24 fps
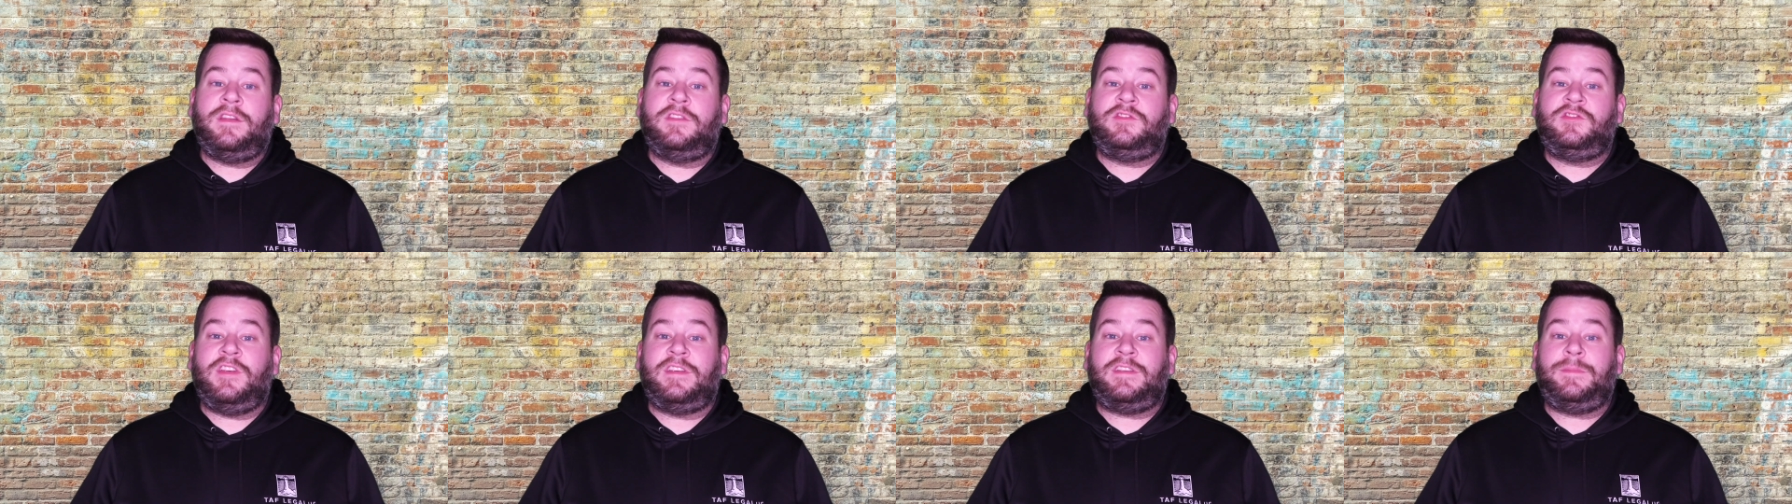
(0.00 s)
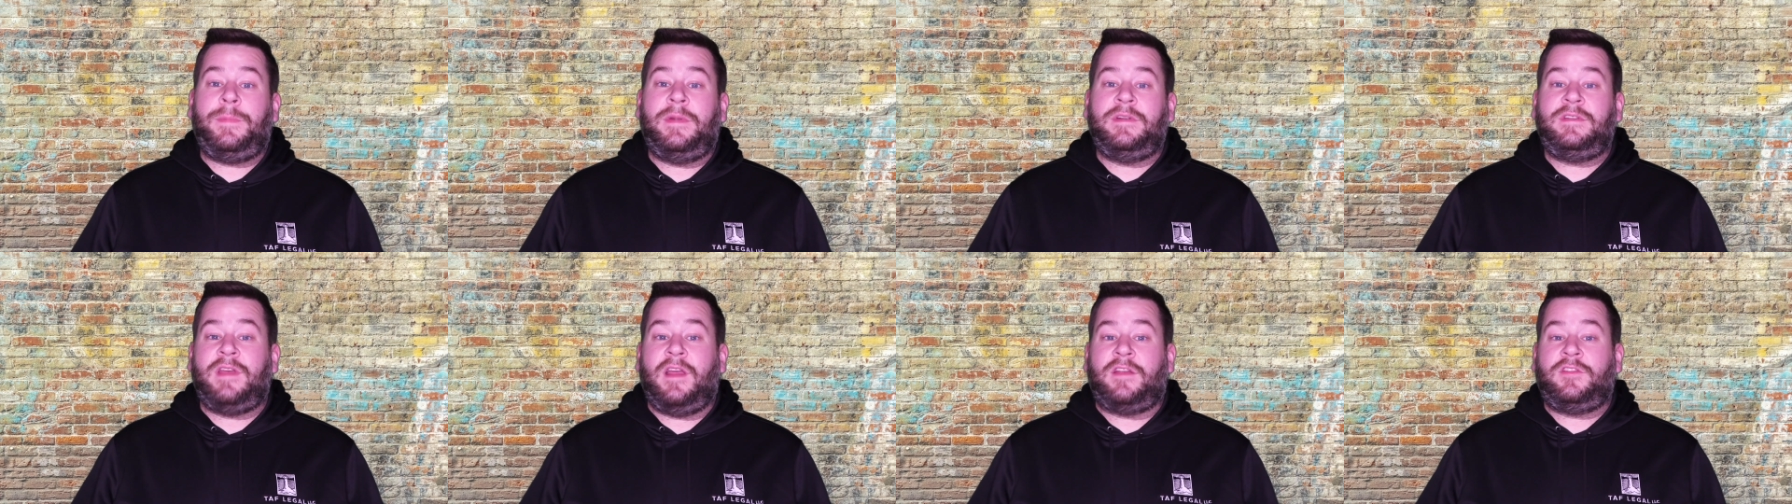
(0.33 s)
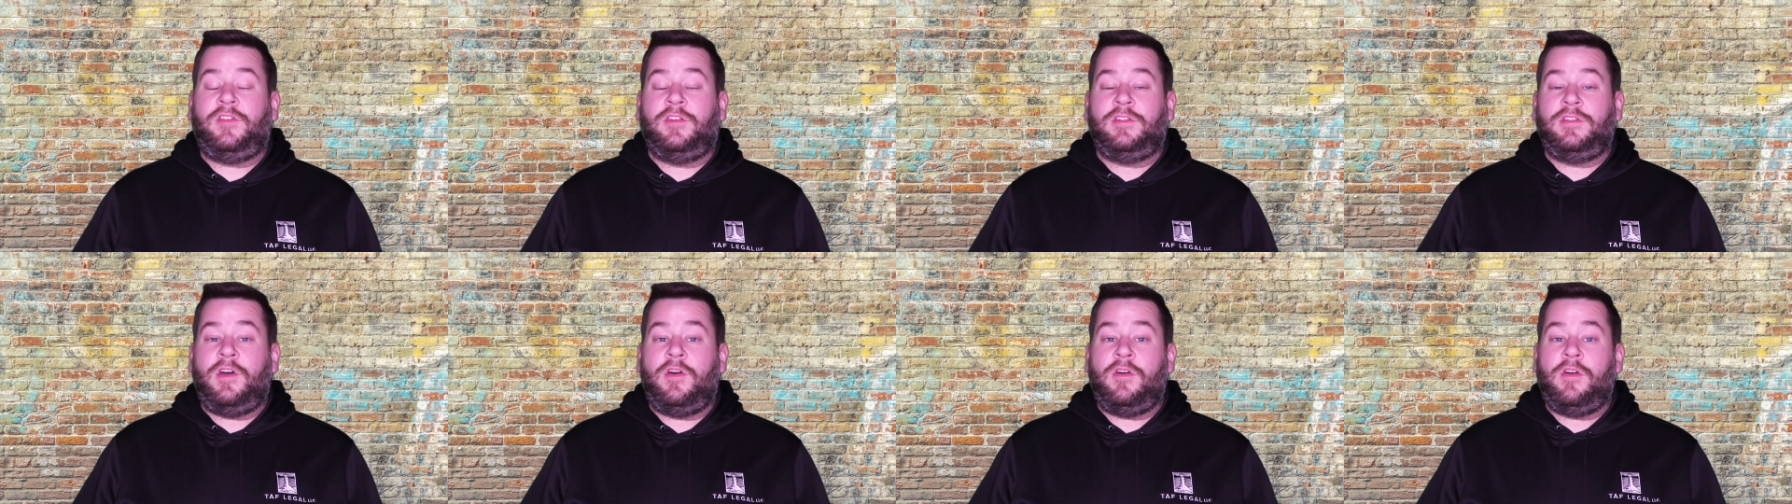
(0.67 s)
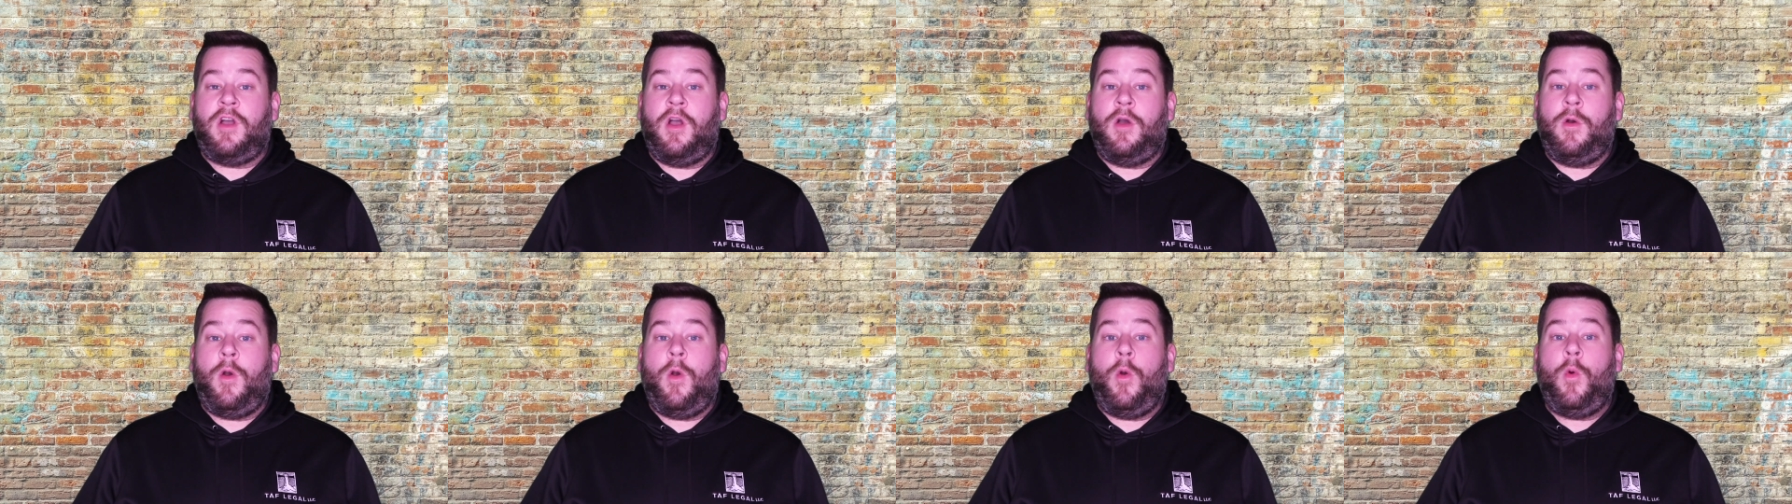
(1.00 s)
to just protect your
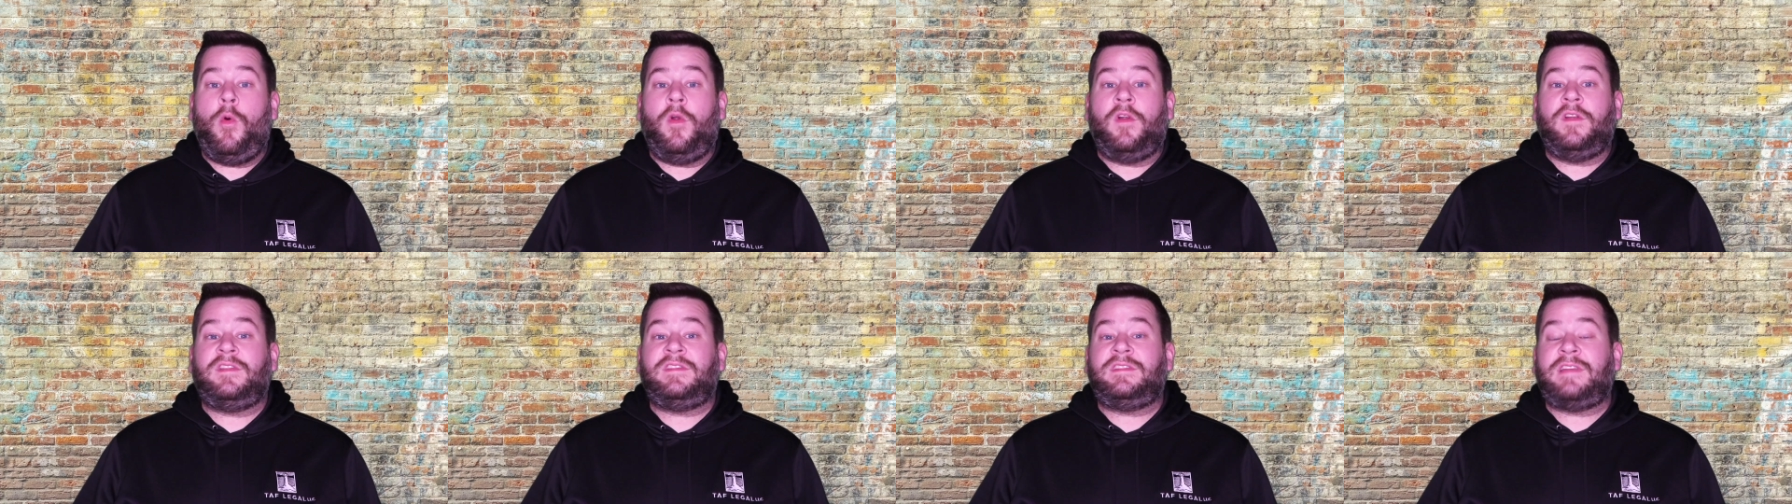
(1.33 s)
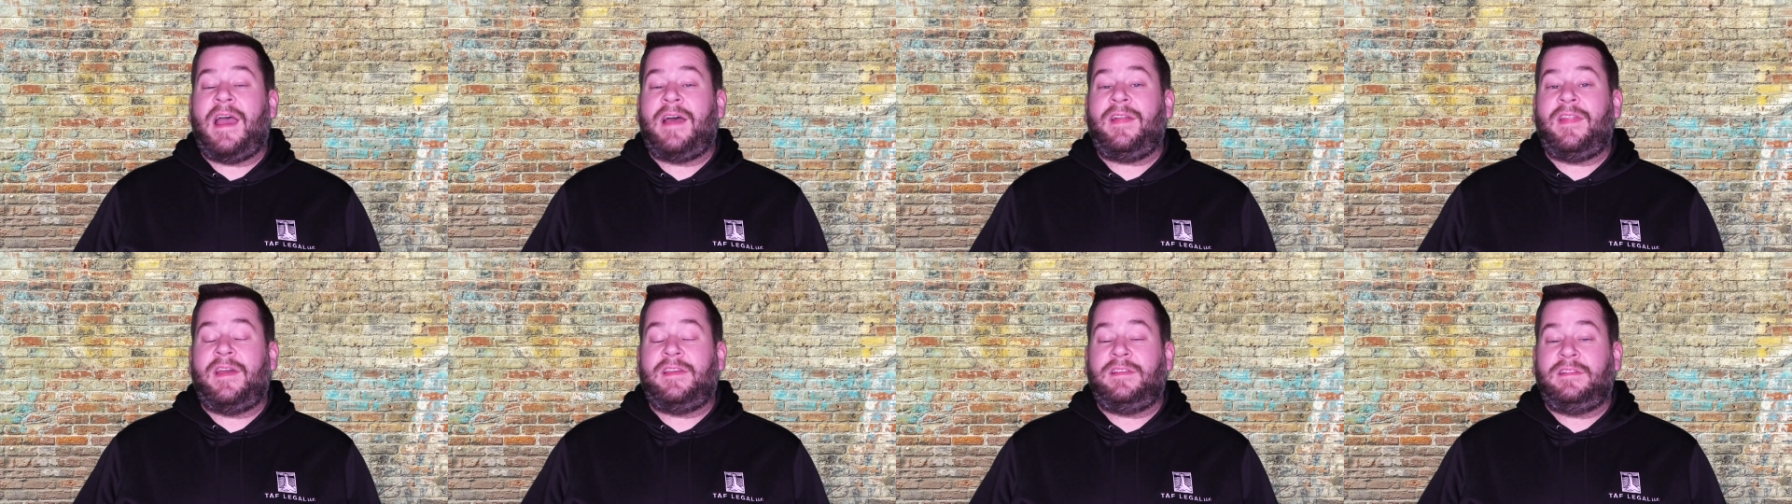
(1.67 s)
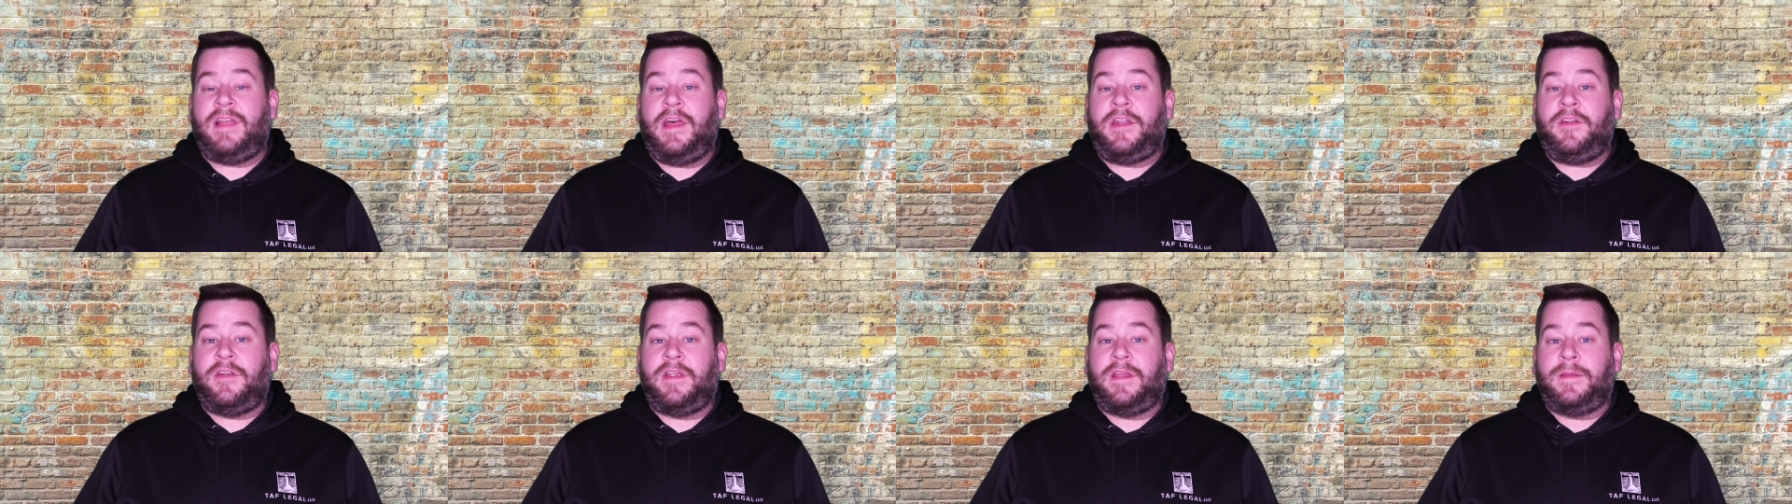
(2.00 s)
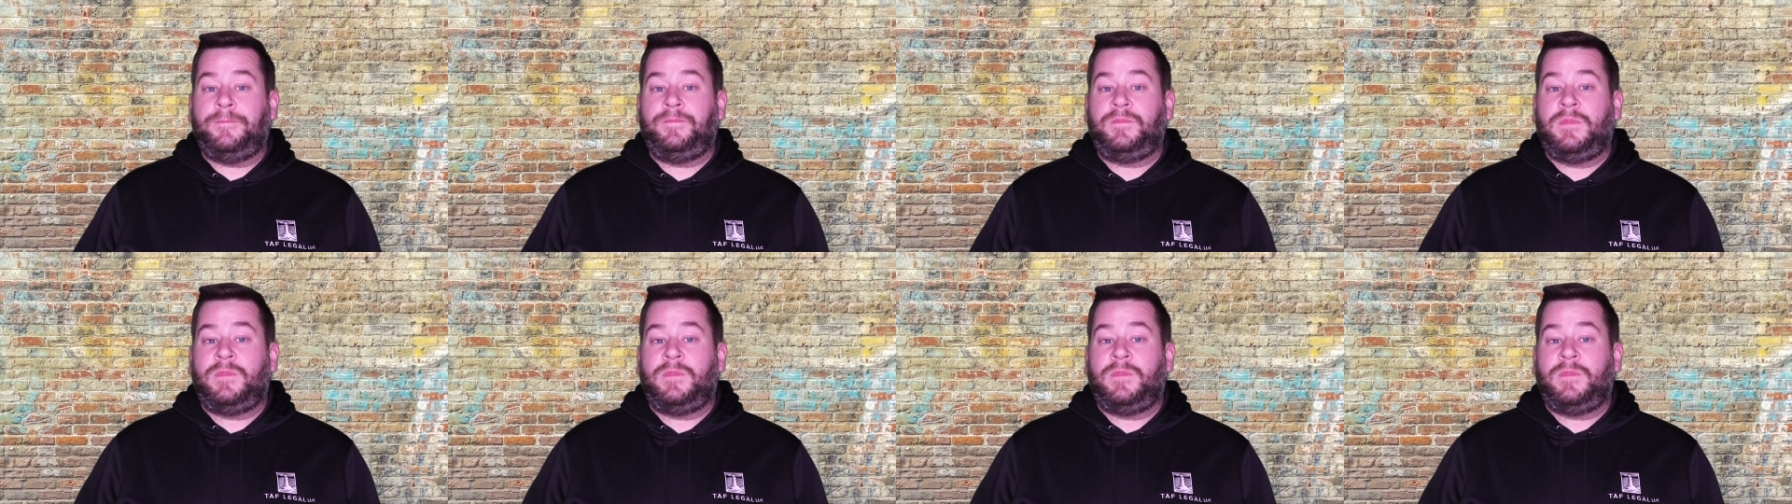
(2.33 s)
logo or stylized lettering.